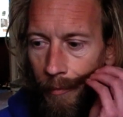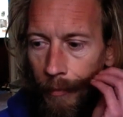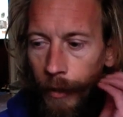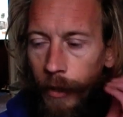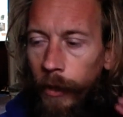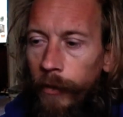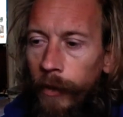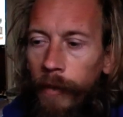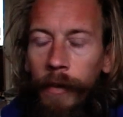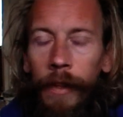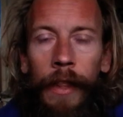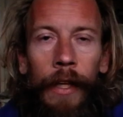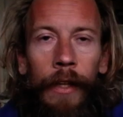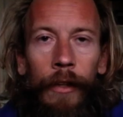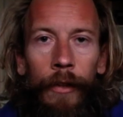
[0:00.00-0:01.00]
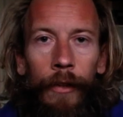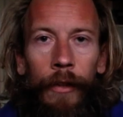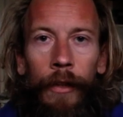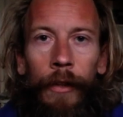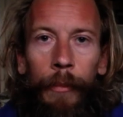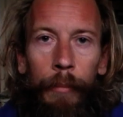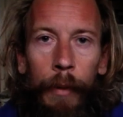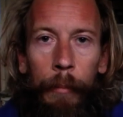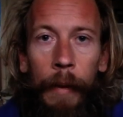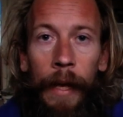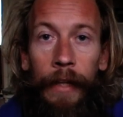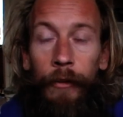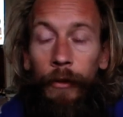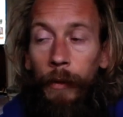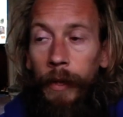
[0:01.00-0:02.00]
because everything you do
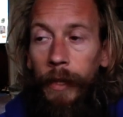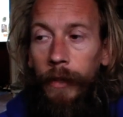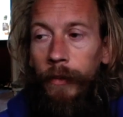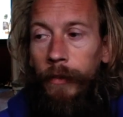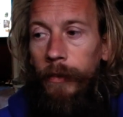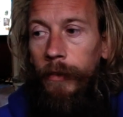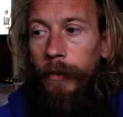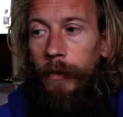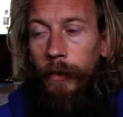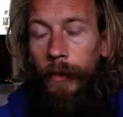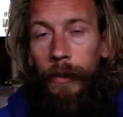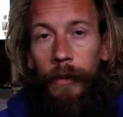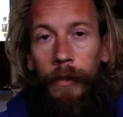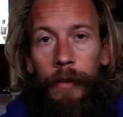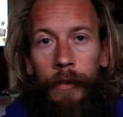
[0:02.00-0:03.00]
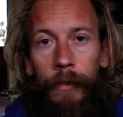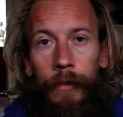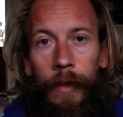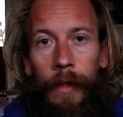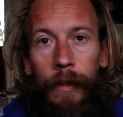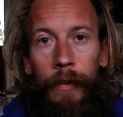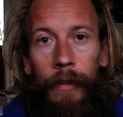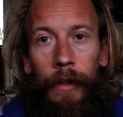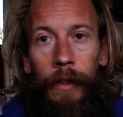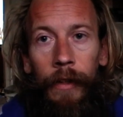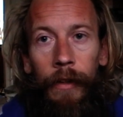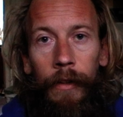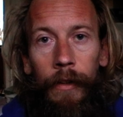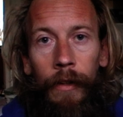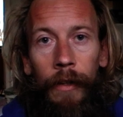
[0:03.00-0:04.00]
perpetuates you know it's that
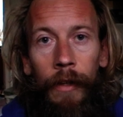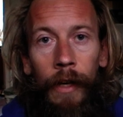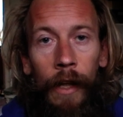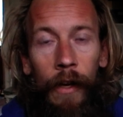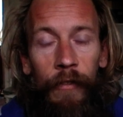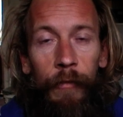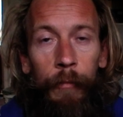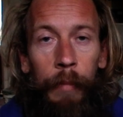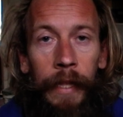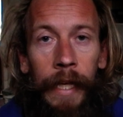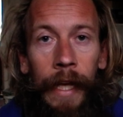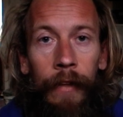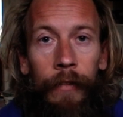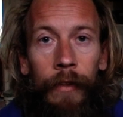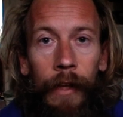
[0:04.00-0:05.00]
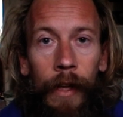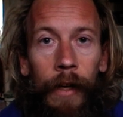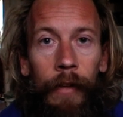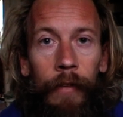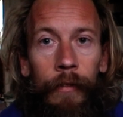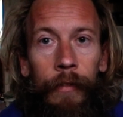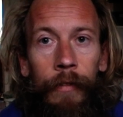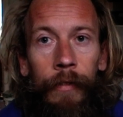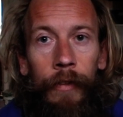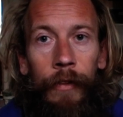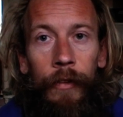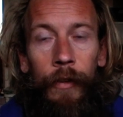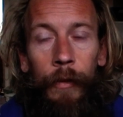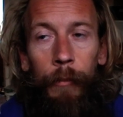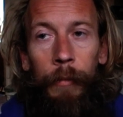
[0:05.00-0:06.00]
thing you know love begets love
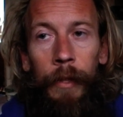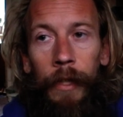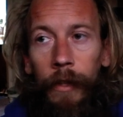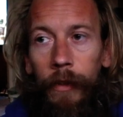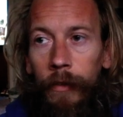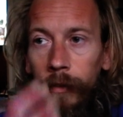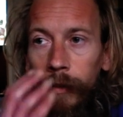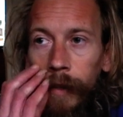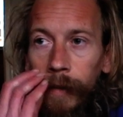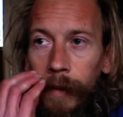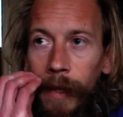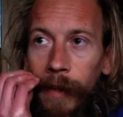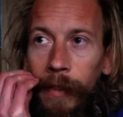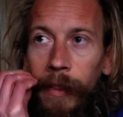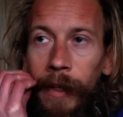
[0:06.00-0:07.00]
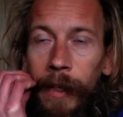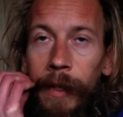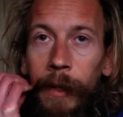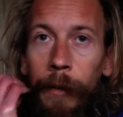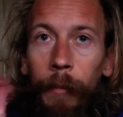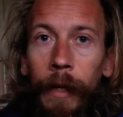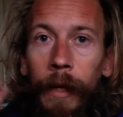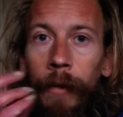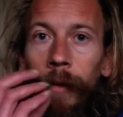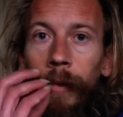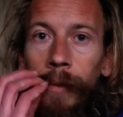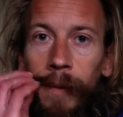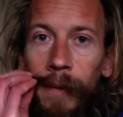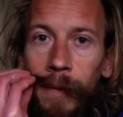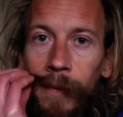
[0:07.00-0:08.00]
so me sitting there thinking about
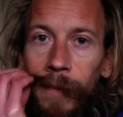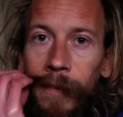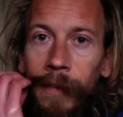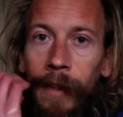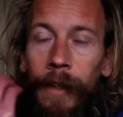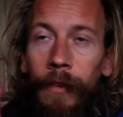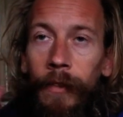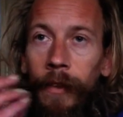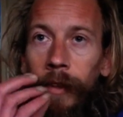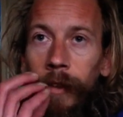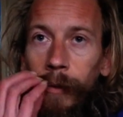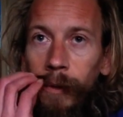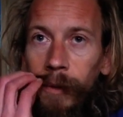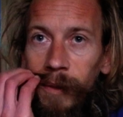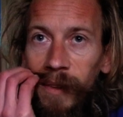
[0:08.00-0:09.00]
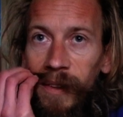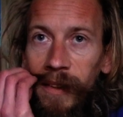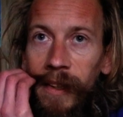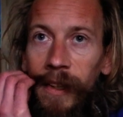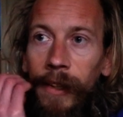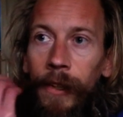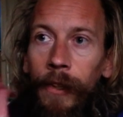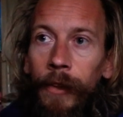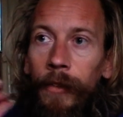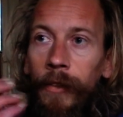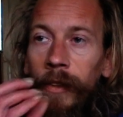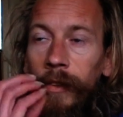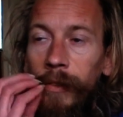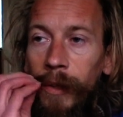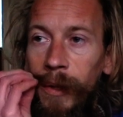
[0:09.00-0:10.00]
sexy girls
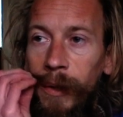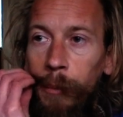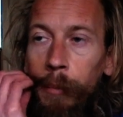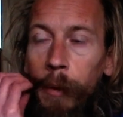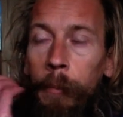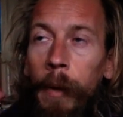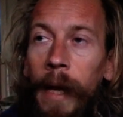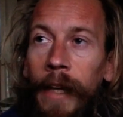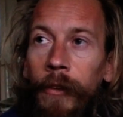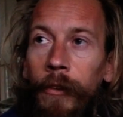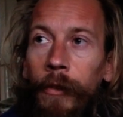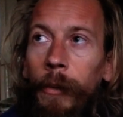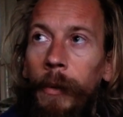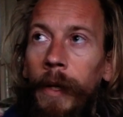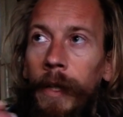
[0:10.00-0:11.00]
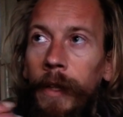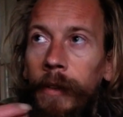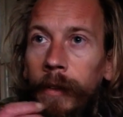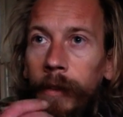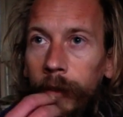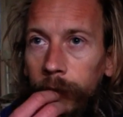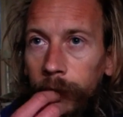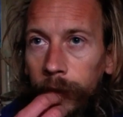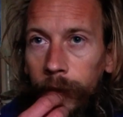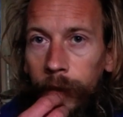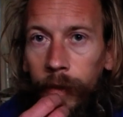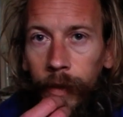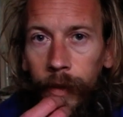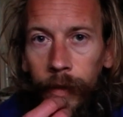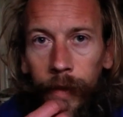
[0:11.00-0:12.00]
is going to perpetuate
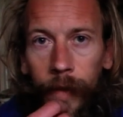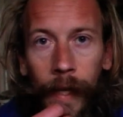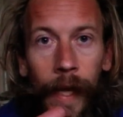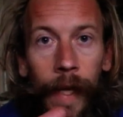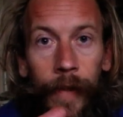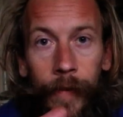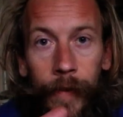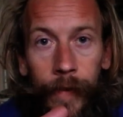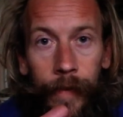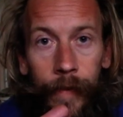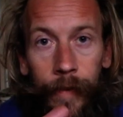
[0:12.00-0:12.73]
that.